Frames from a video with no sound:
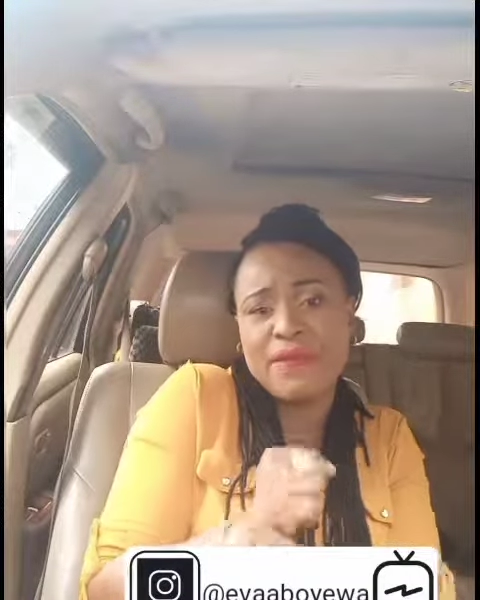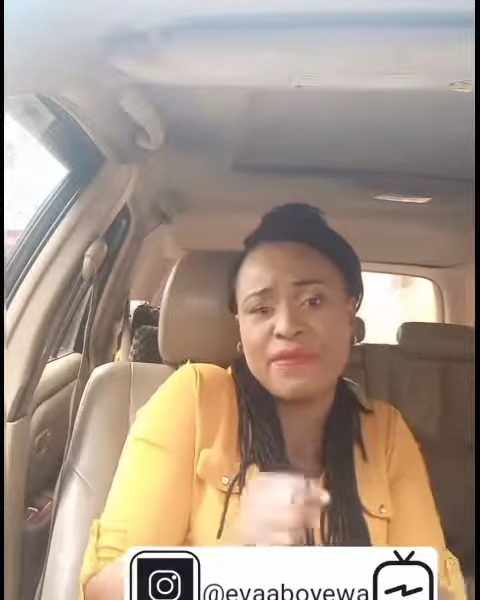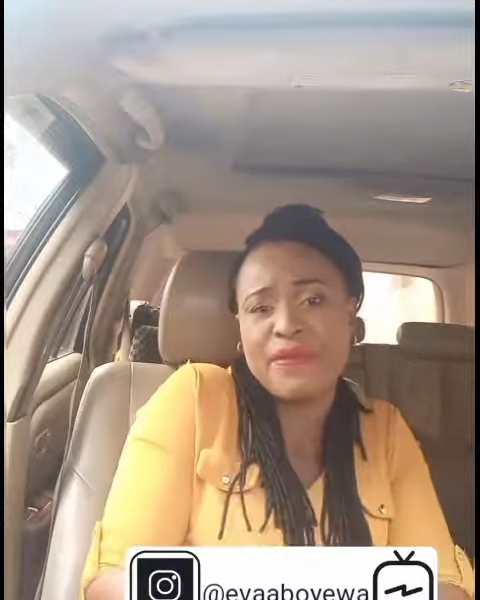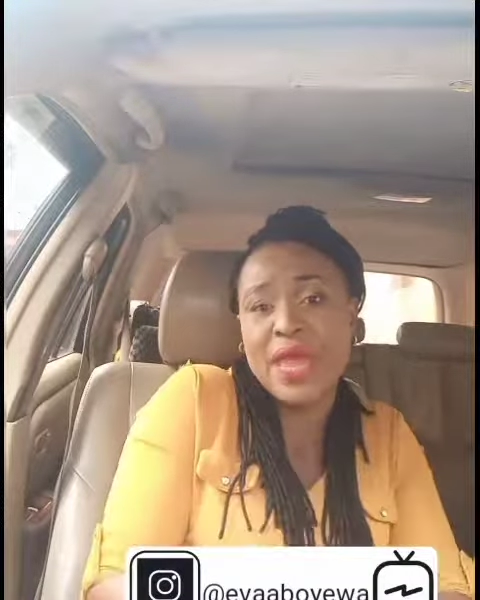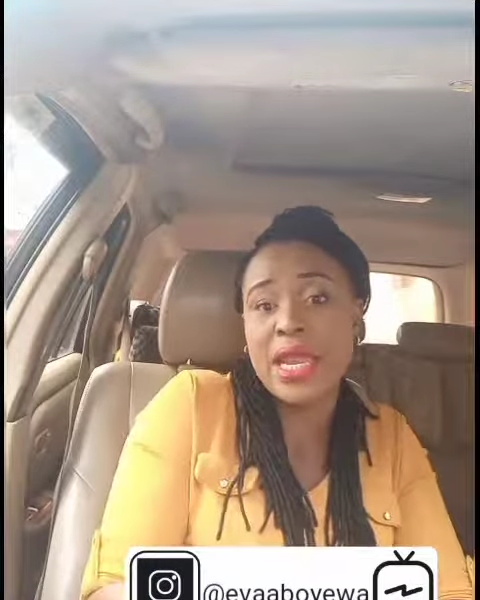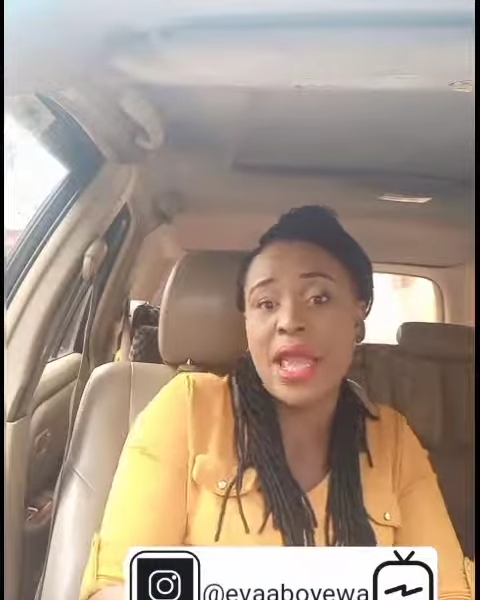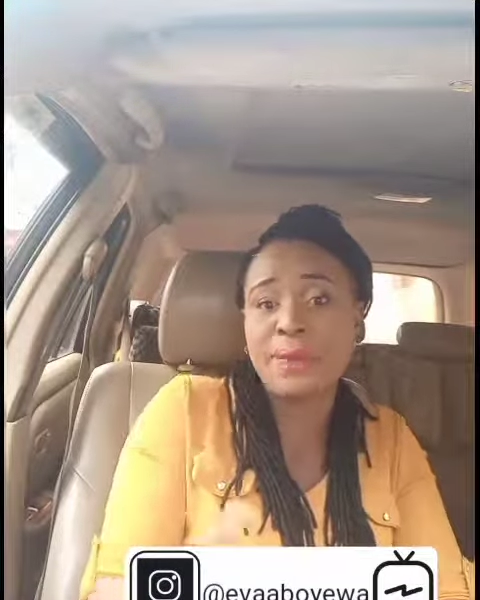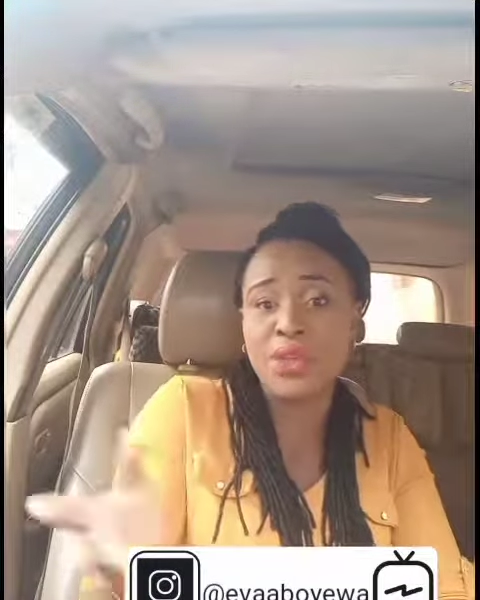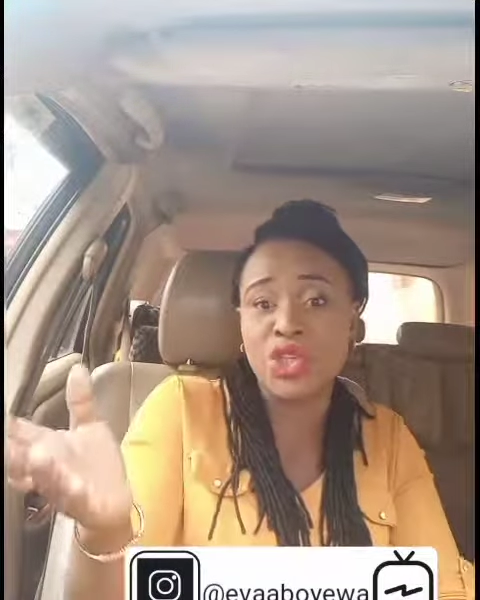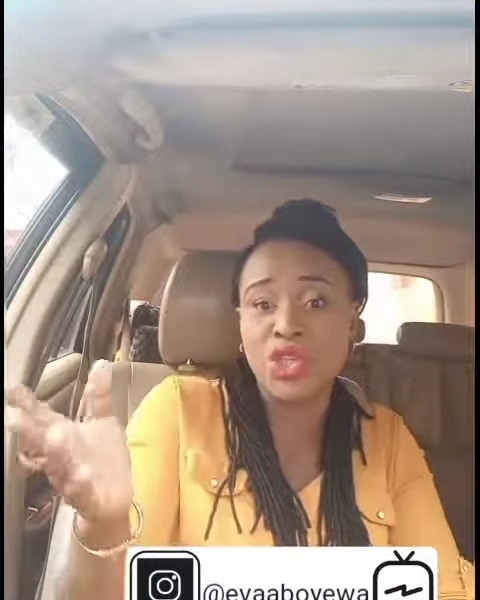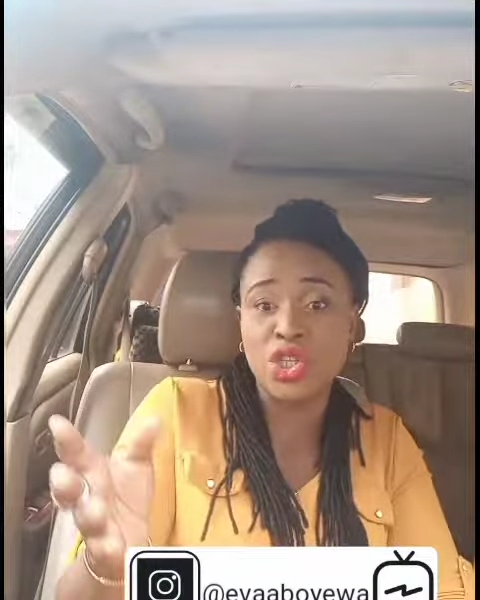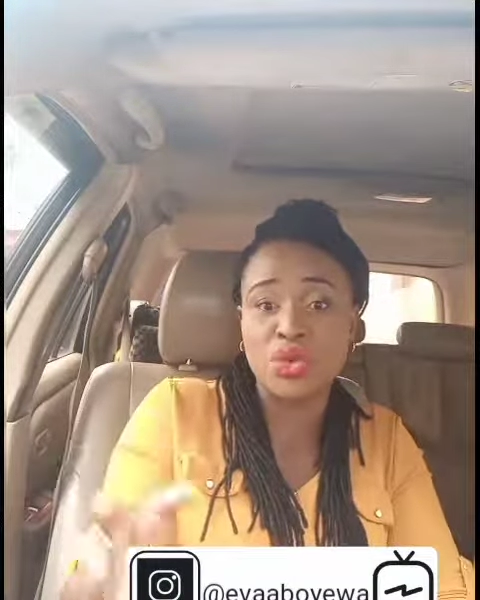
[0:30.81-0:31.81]
the fear and I
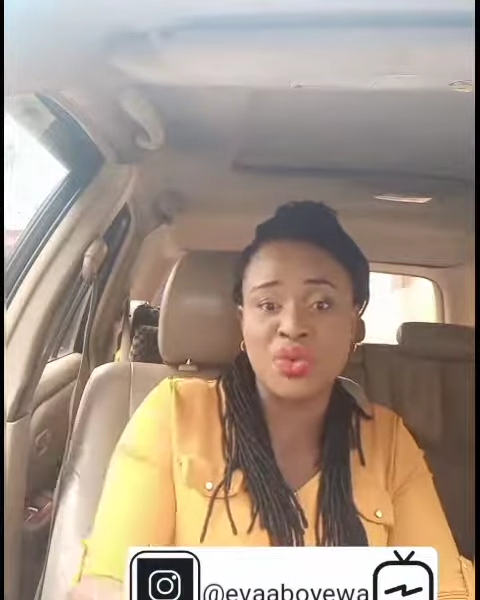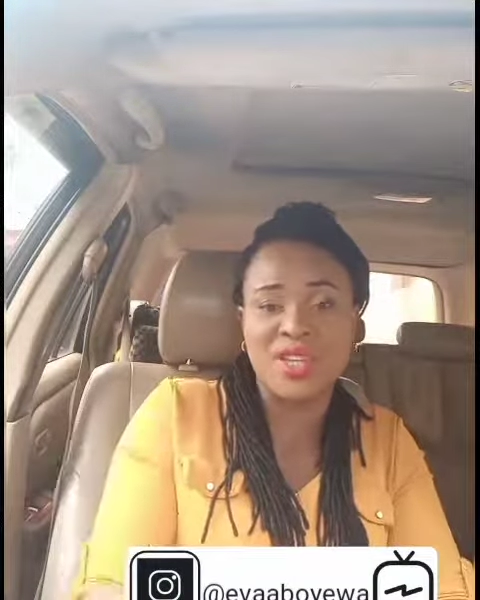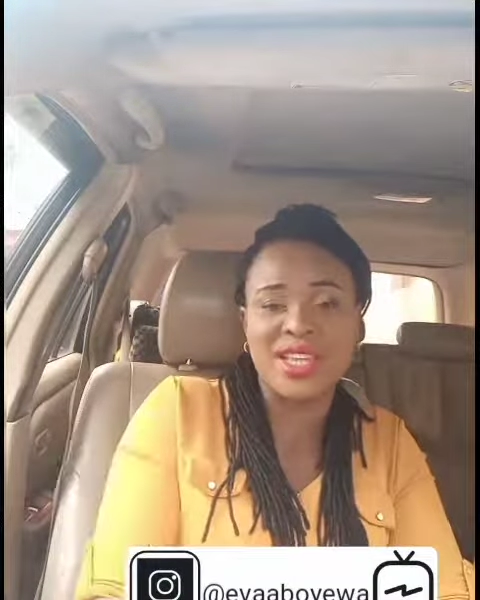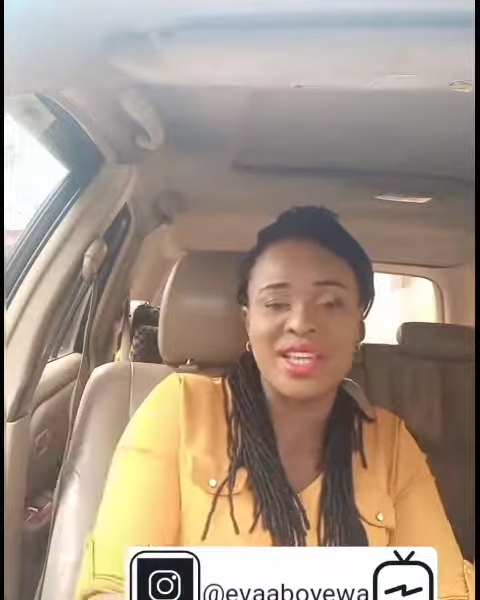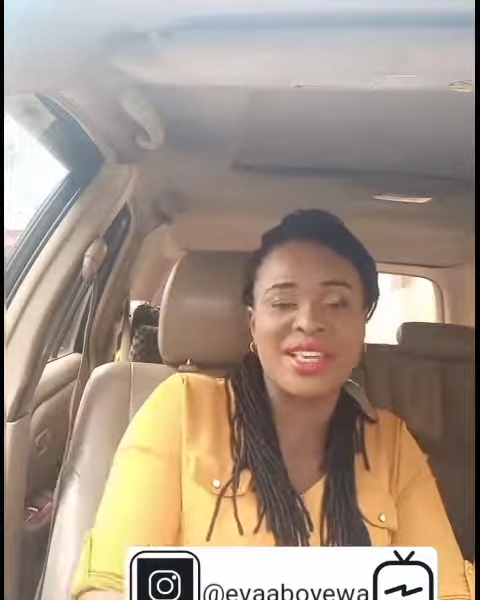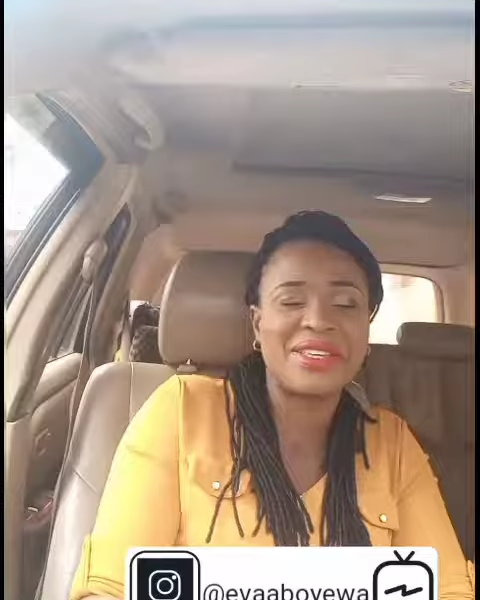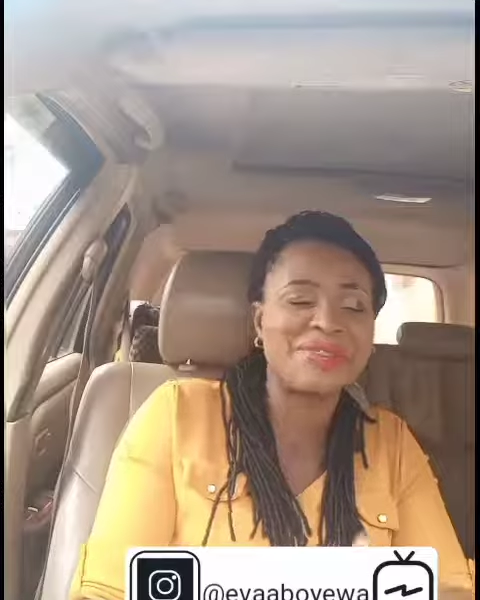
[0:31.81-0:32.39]
be jittery.